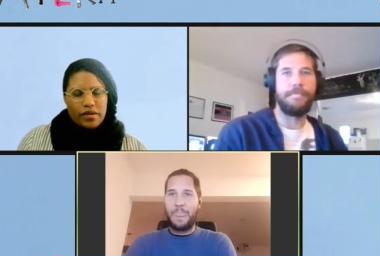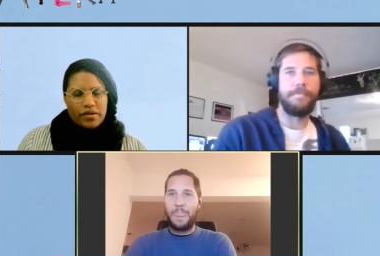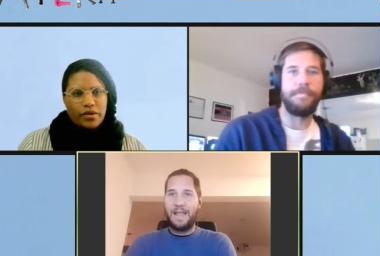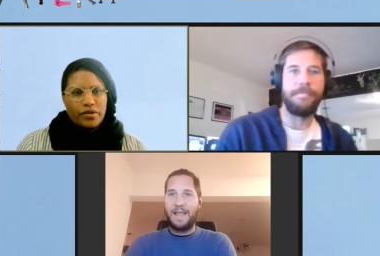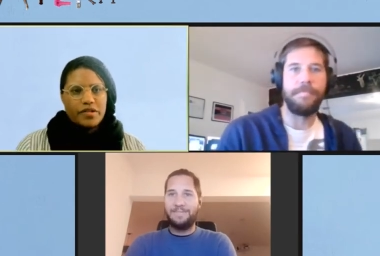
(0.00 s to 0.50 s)

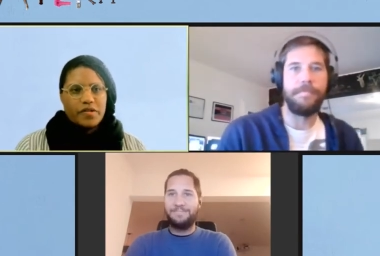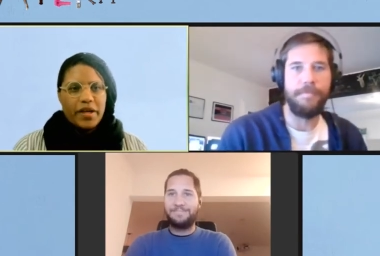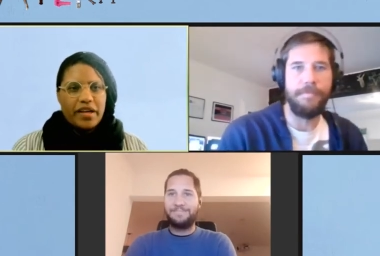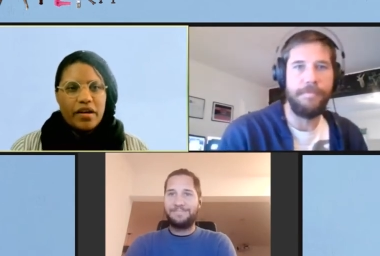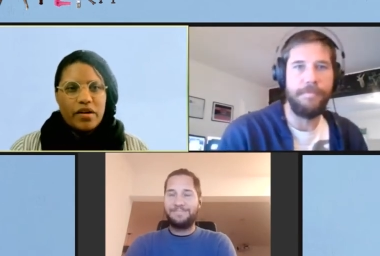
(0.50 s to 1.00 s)
Speaker 1: so
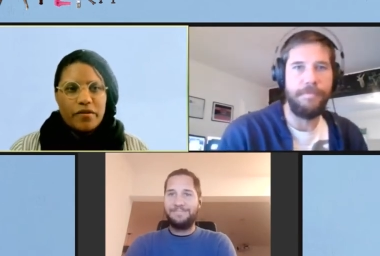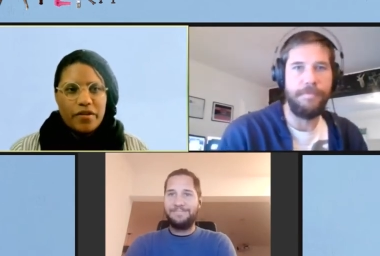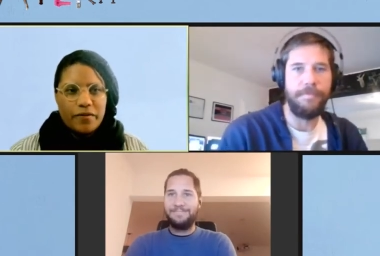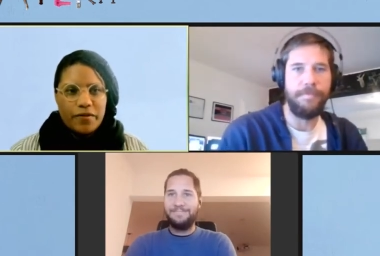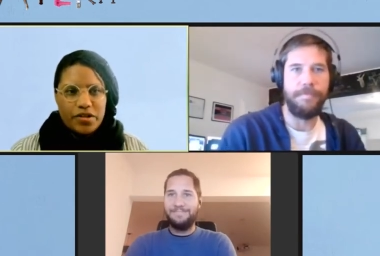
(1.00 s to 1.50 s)
speaking of
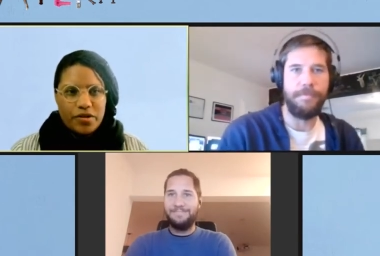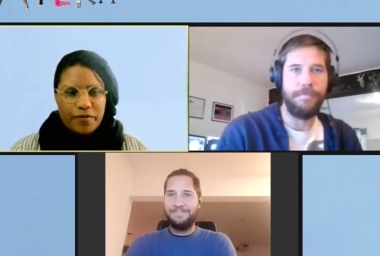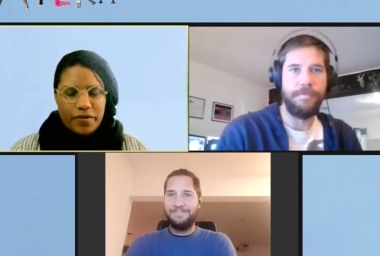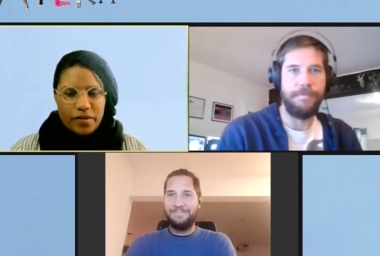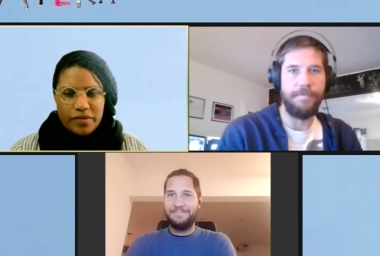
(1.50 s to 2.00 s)
the feature
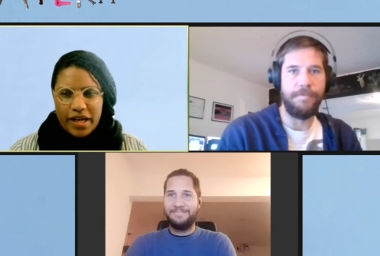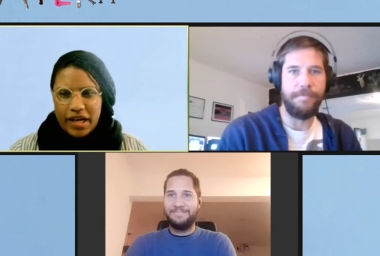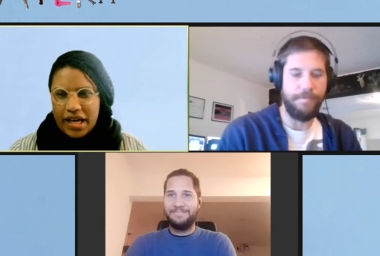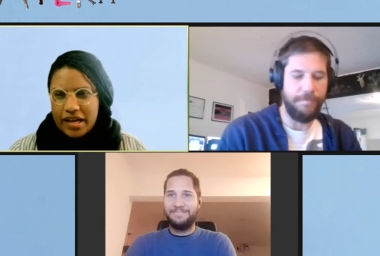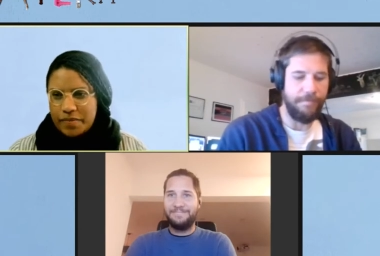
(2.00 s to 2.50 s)
film
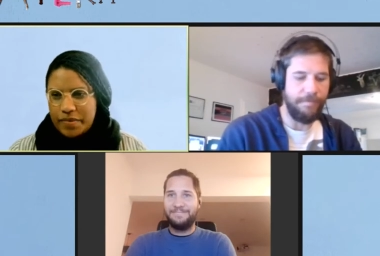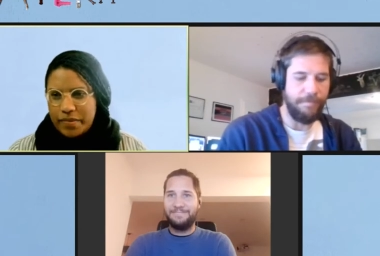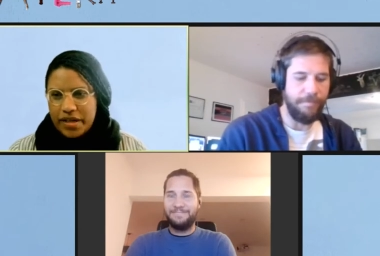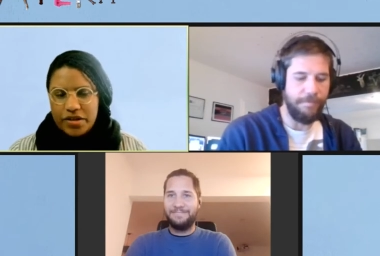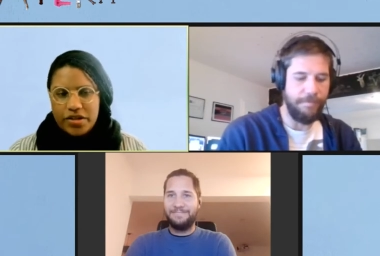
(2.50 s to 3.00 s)
that has
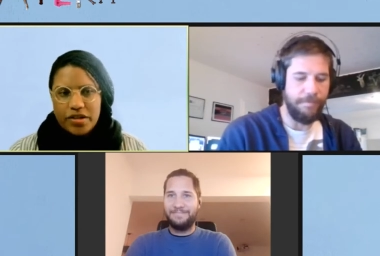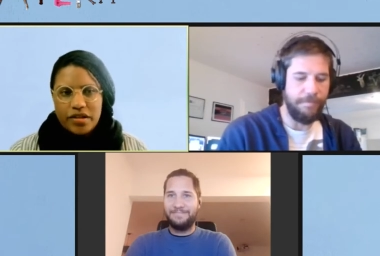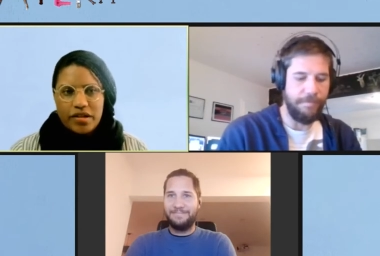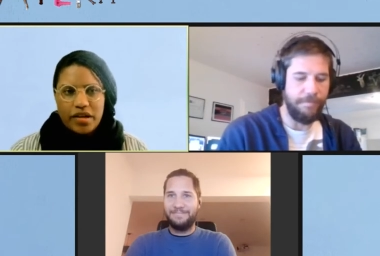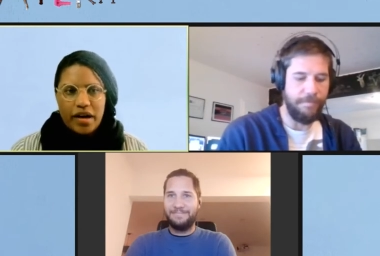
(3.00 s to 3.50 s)
been
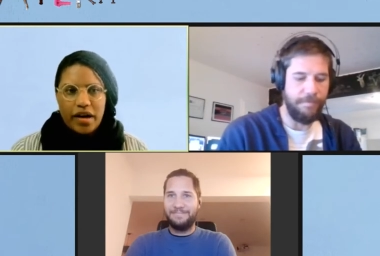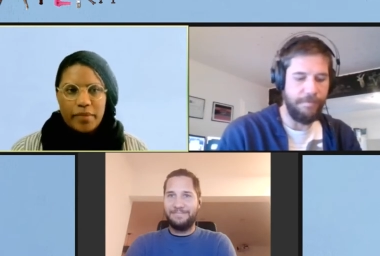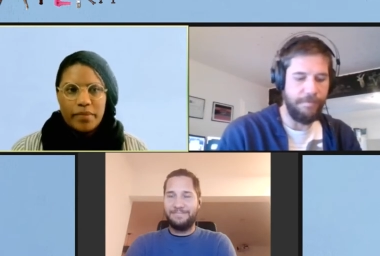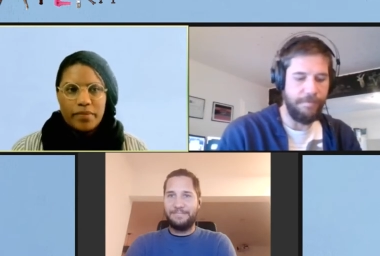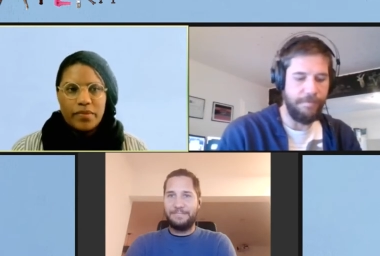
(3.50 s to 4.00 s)
mentioned
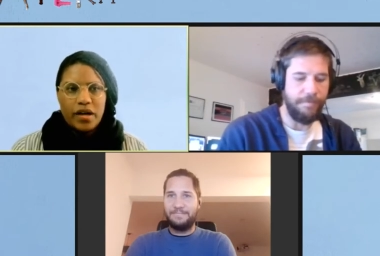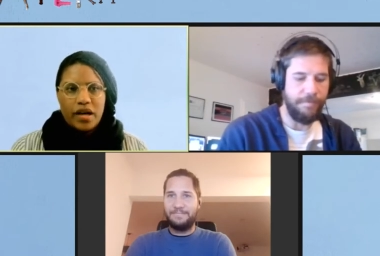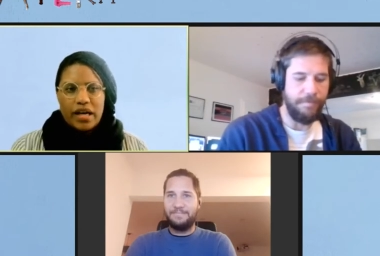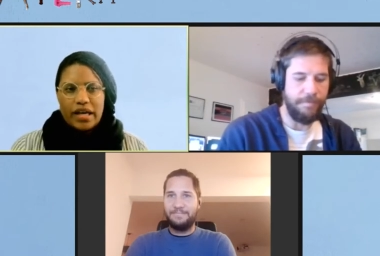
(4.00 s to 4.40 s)
um,